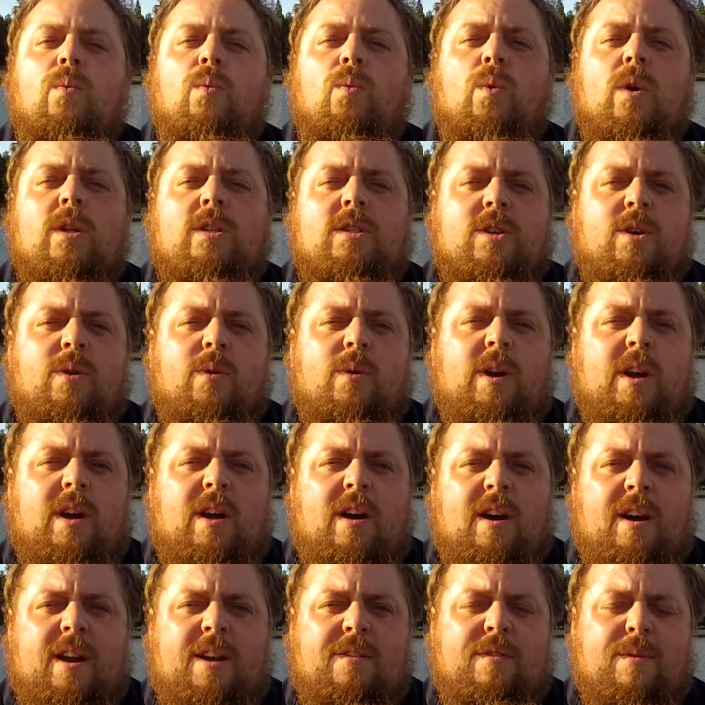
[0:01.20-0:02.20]
What's going
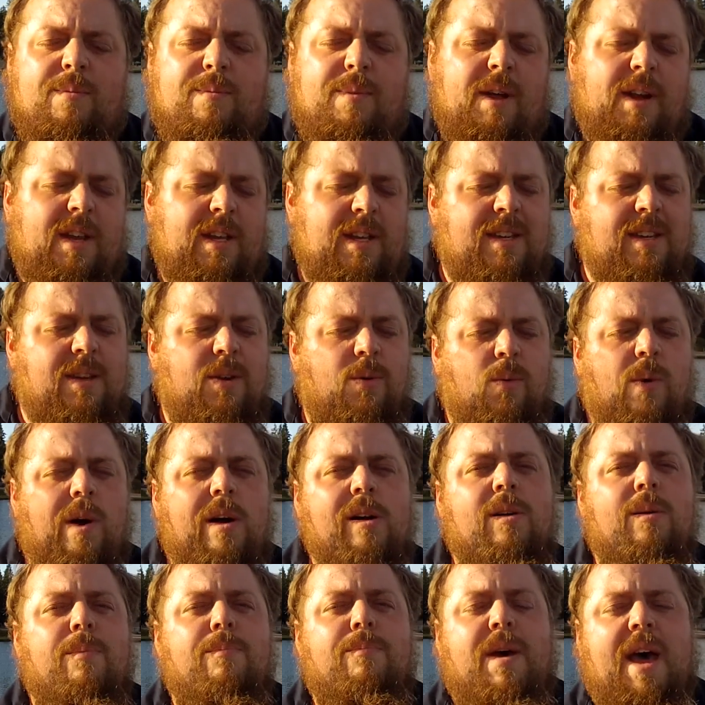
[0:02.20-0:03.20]
on, everybody?
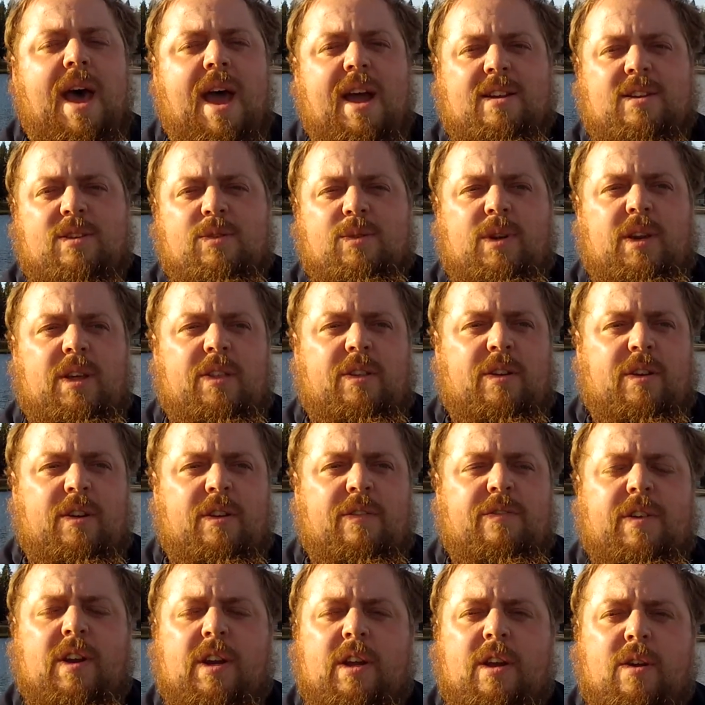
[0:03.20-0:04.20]
Welcome back to another
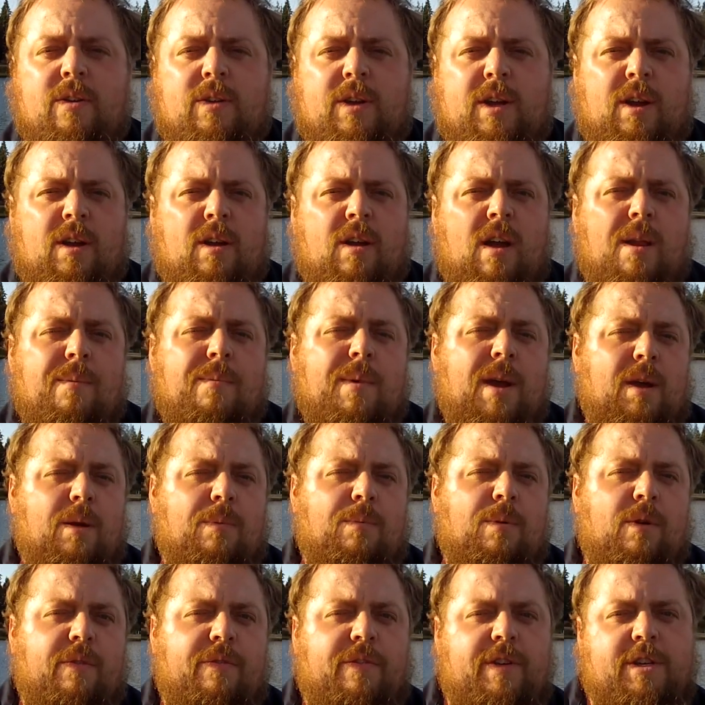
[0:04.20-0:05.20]
video here on
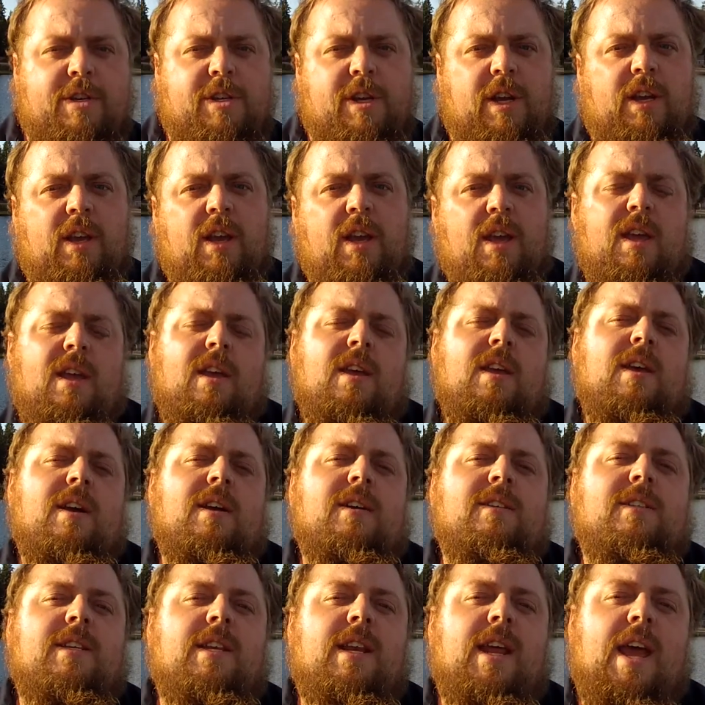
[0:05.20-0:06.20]
MicroProFishing.
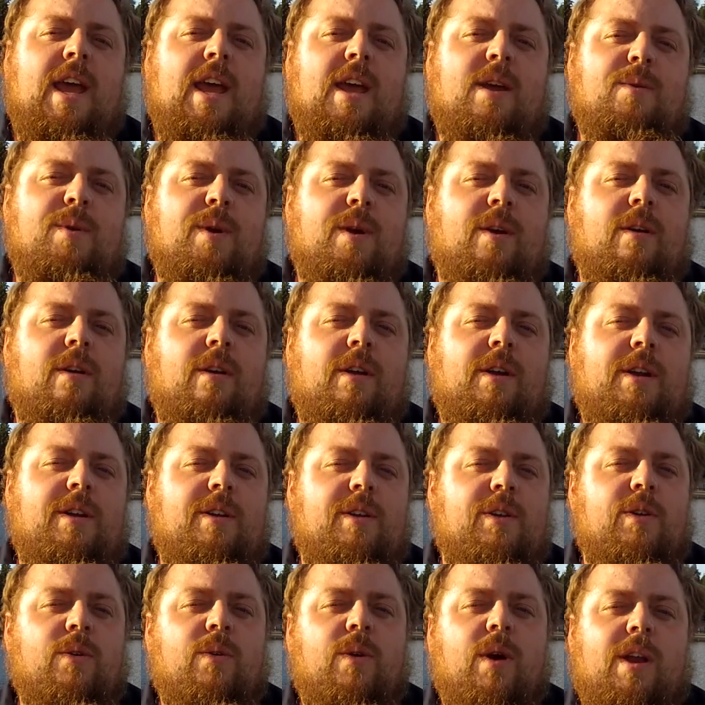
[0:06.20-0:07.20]
Today we are going to
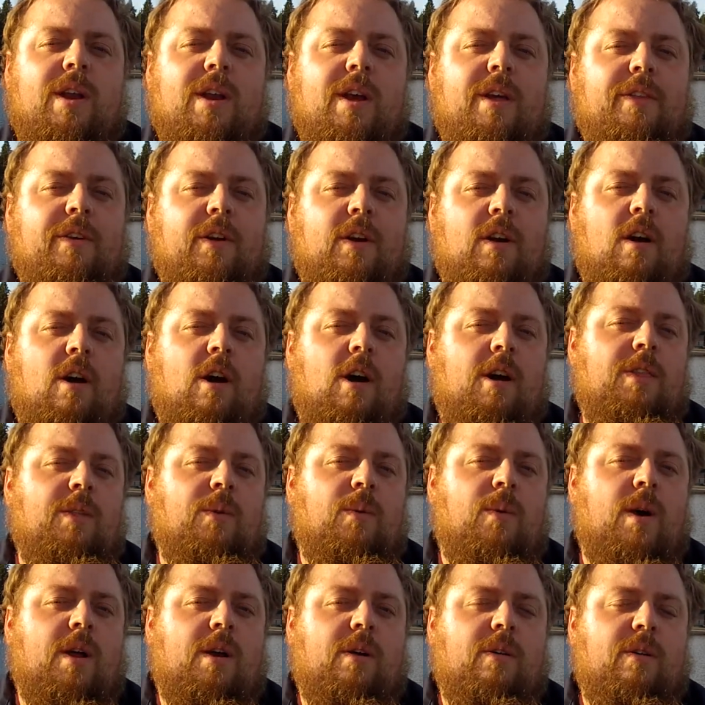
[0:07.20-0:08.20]
do another on the
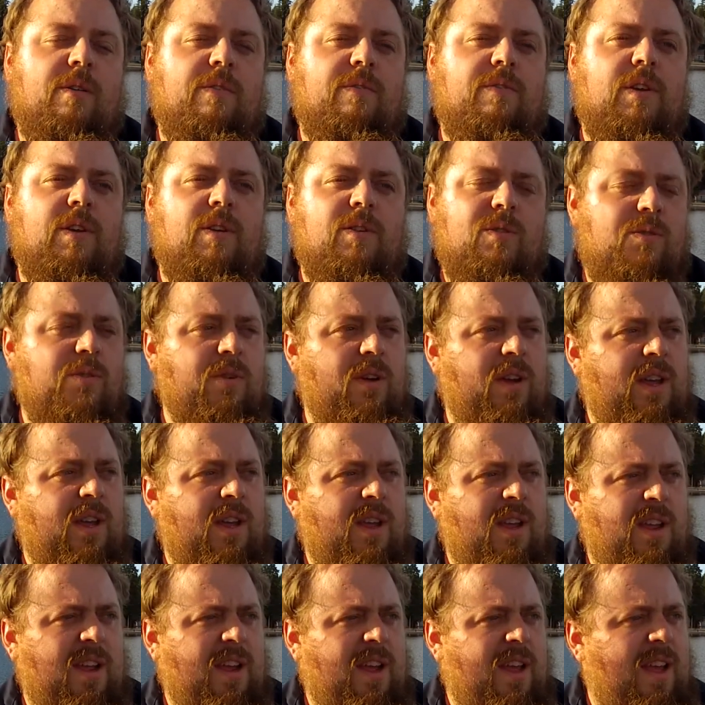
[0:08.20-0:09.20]
water review.
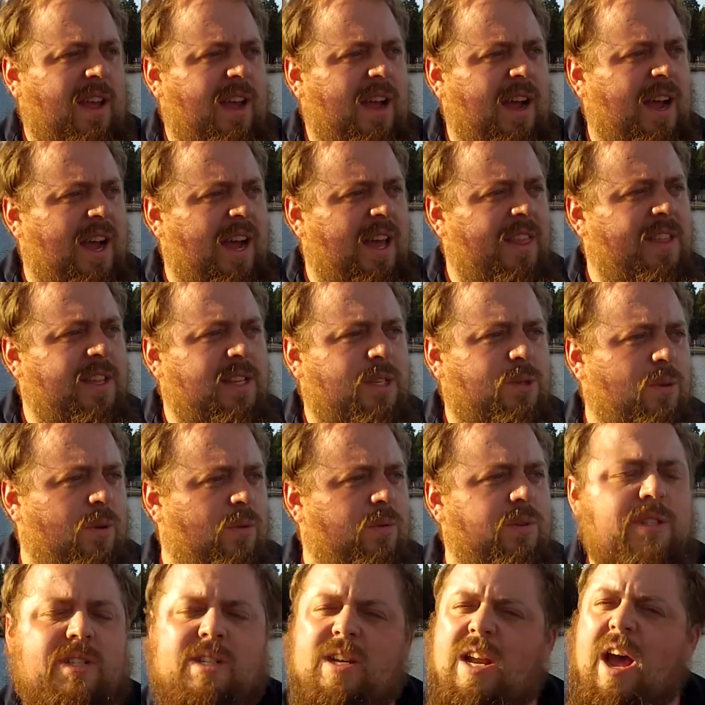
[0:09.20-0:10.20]
This one
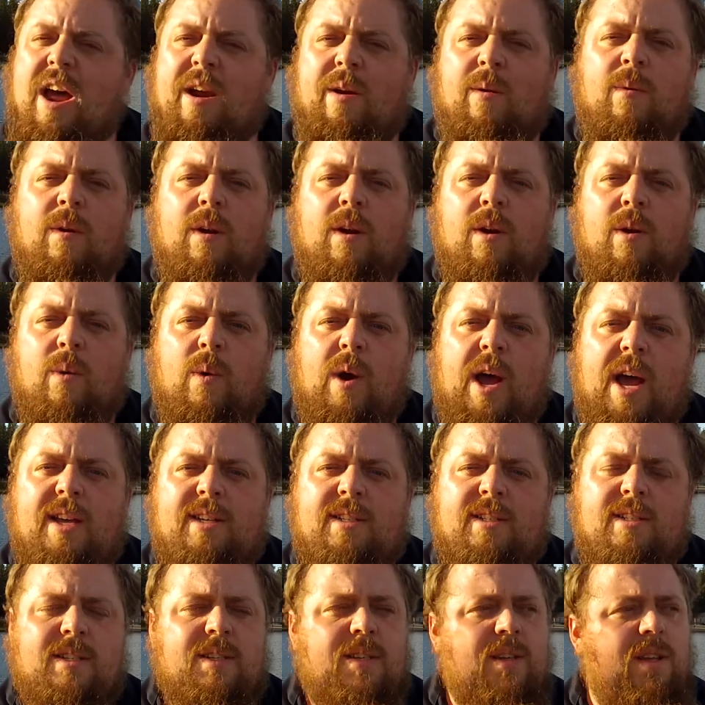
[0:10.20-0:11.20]
was not a
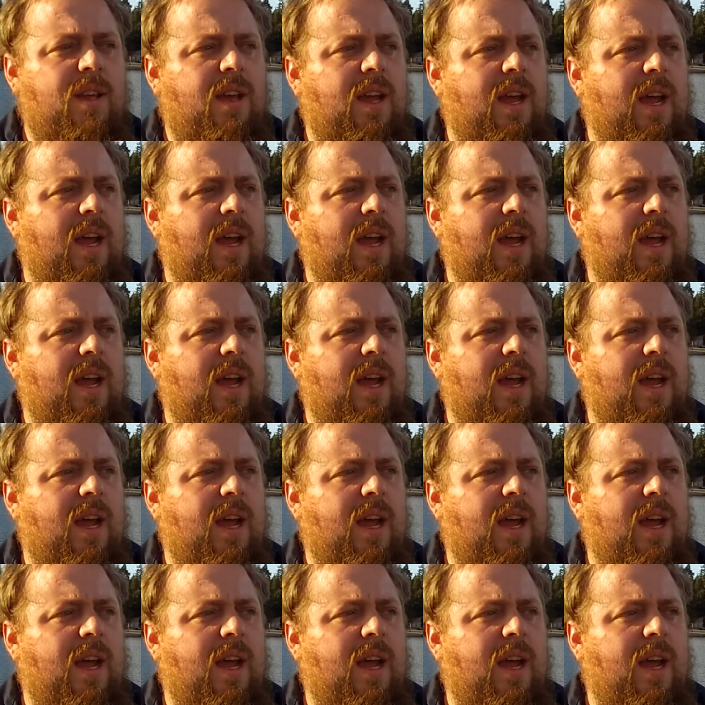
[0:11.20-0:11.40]
request.